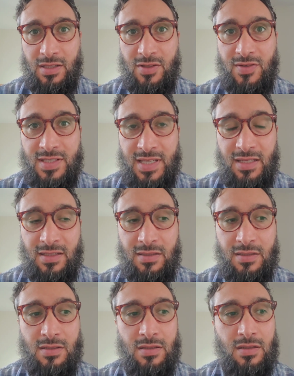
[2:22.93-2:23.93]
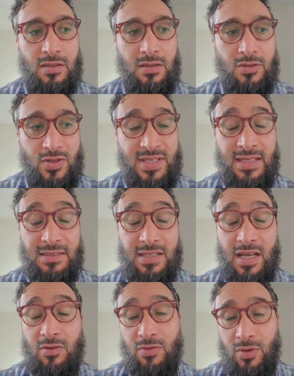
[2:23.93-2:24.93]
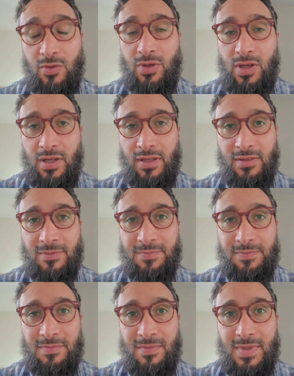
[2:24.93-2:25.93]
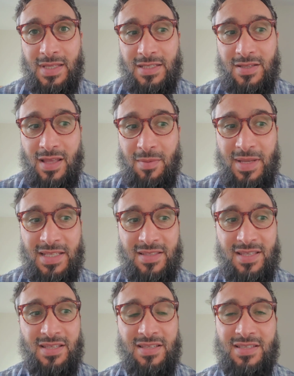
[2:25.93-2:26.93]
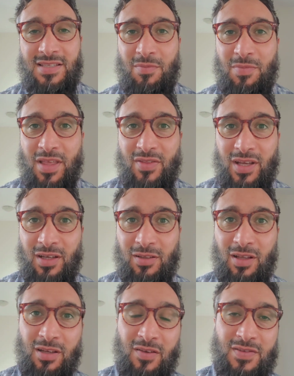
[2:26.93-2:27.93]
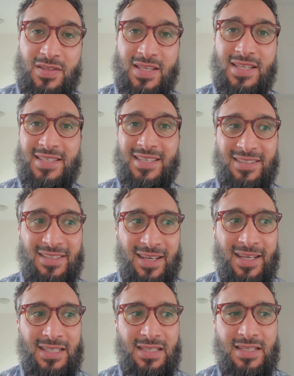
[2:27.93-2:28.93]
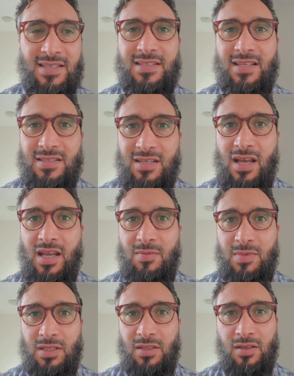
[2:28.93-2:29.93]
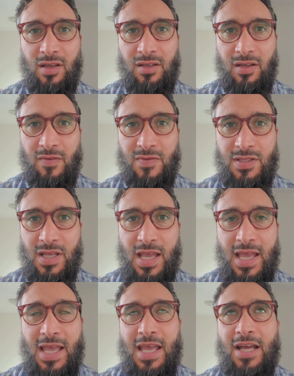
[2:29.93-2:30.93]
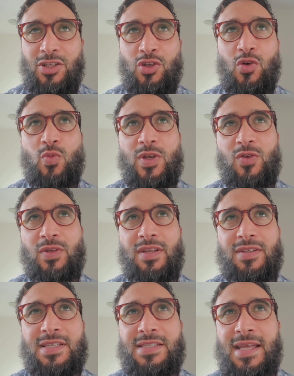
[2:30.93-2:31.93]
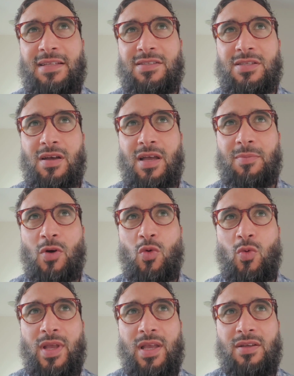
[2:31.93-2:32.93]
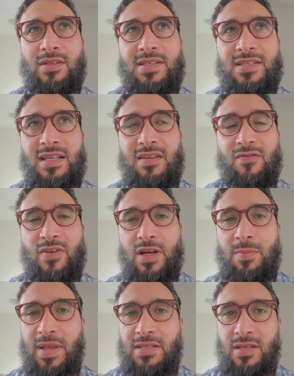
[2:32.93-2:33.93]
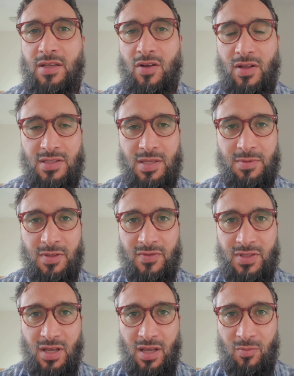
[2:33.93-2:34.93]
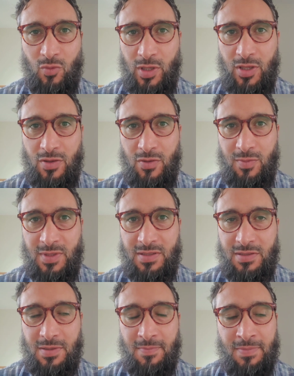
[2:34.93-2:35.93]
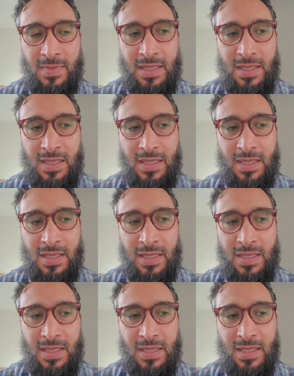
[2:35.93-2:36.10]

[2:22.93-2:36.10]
to send, to send down the Quran. So that means this is something that Allah loves. This is a night. This is a time that Allah loves. And you know, we don't understand time, or we understand a very basic concept of time, we humans.